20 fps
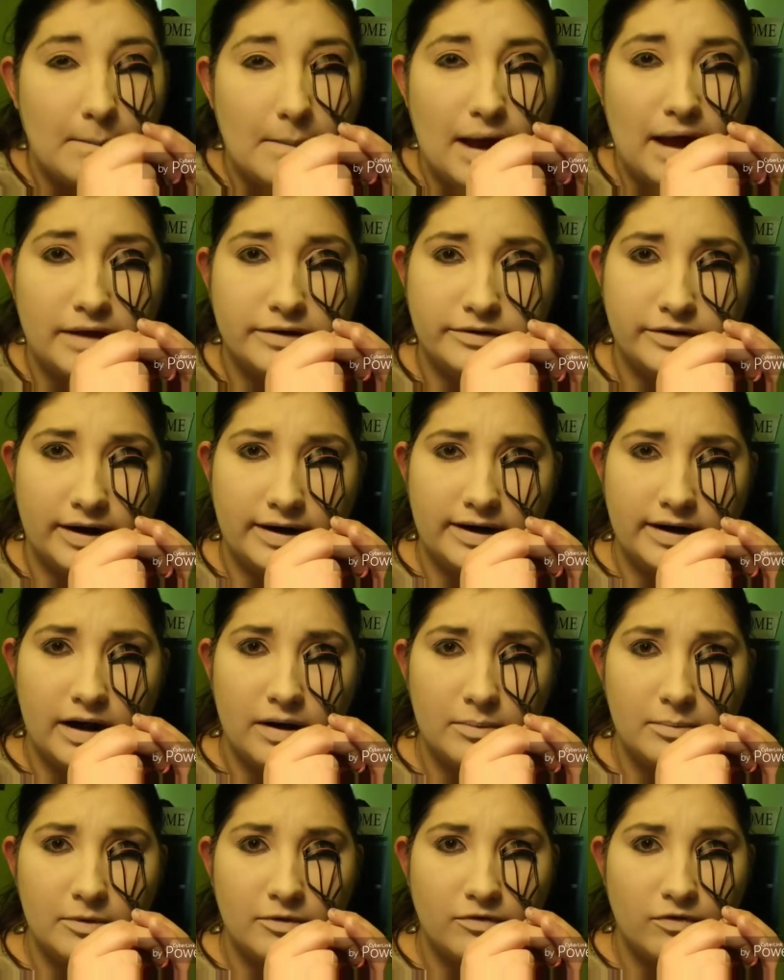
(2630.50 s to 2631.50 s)
I tried it
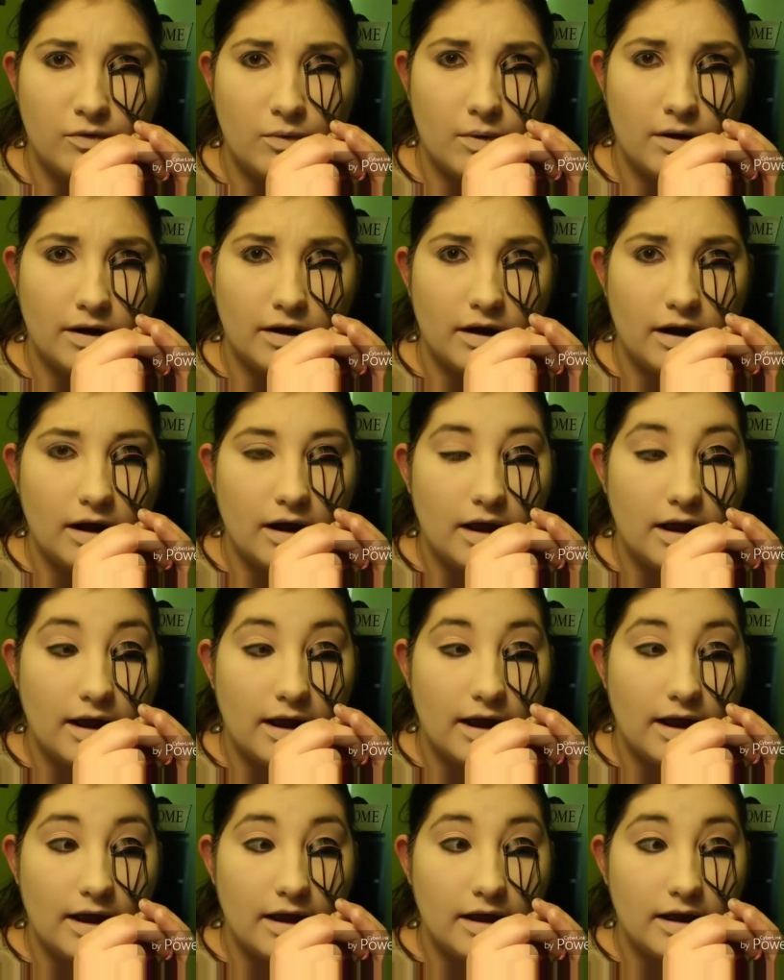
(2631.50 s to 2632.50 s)
out before,
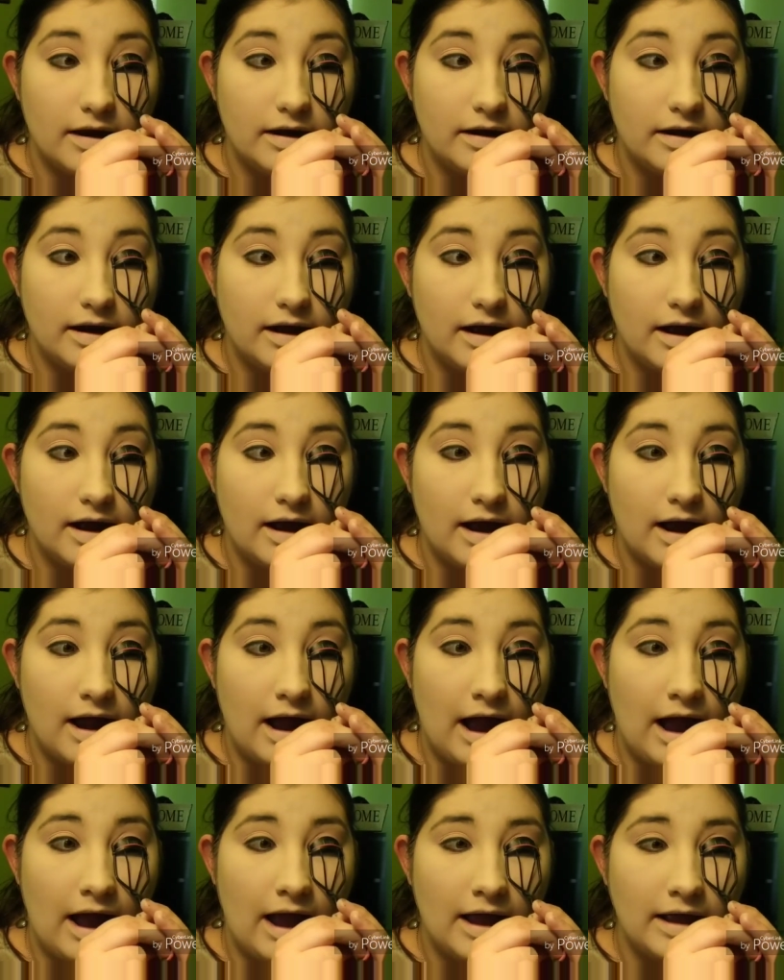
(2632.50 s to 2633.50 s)
and
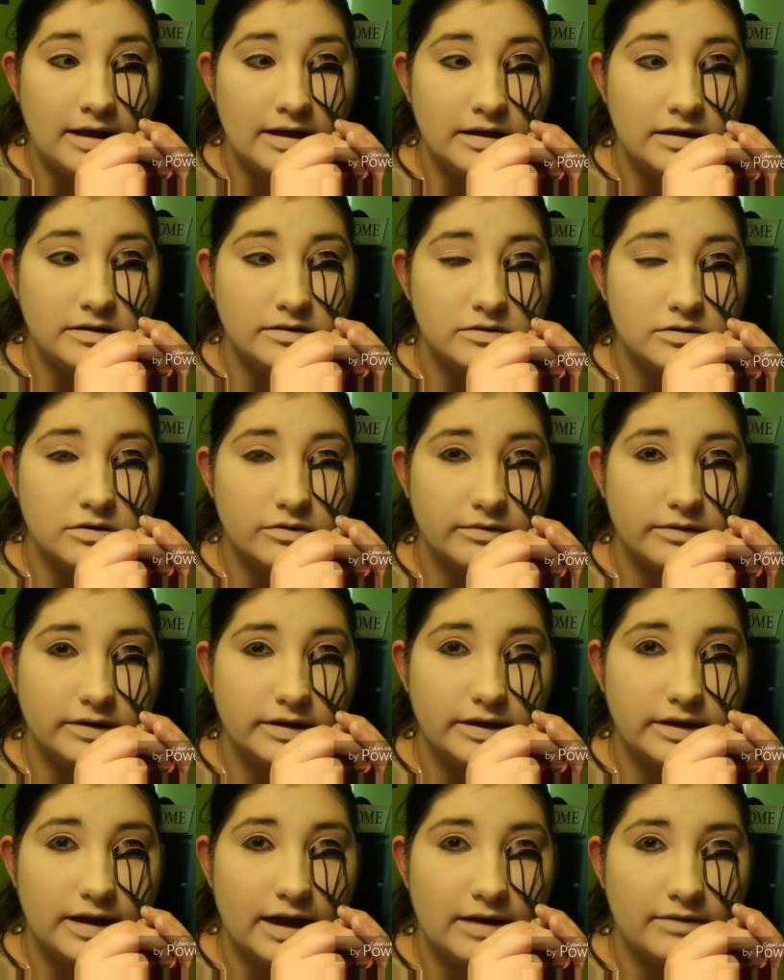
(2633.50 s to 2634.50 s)
I don't
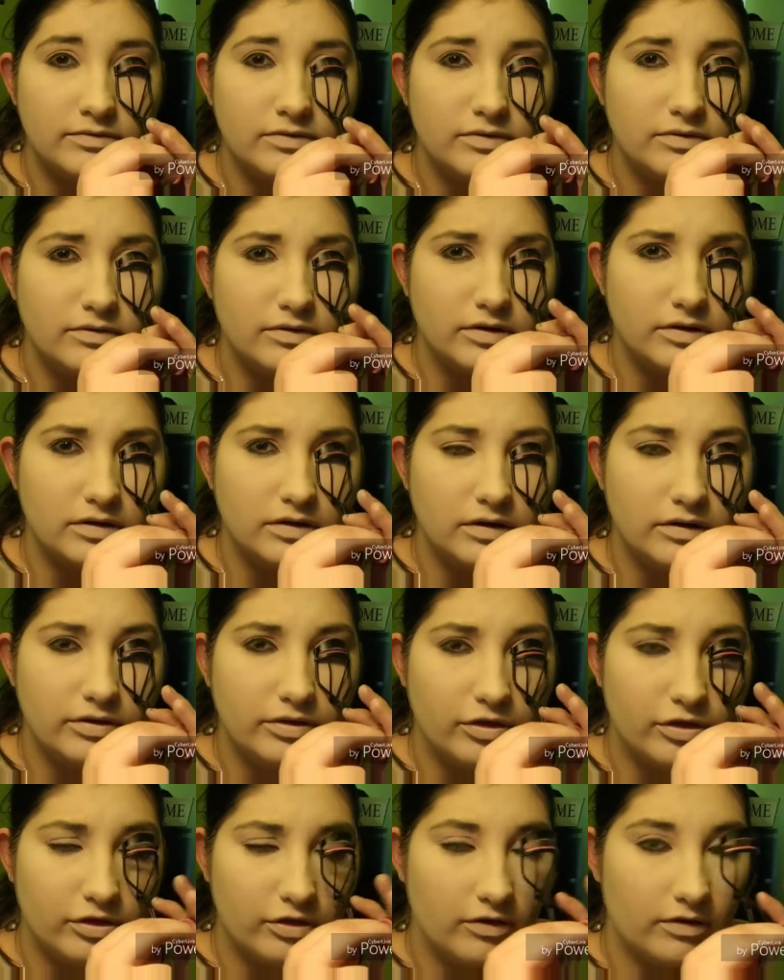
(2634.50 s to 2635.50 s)
really have a good
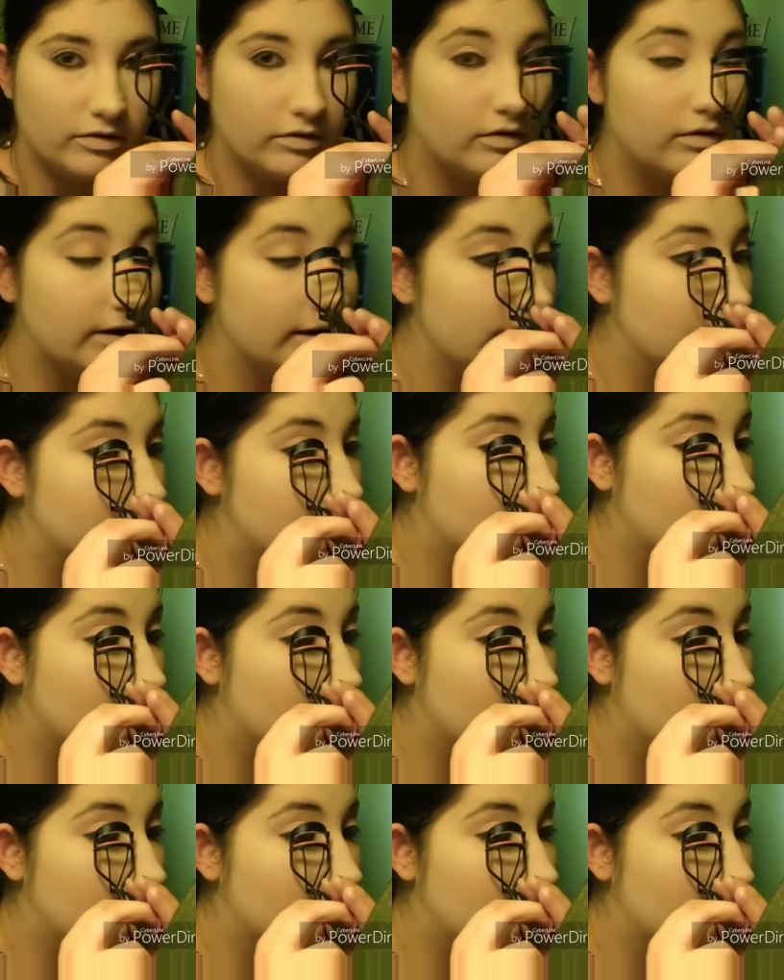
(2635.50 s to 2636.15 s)
thought on it.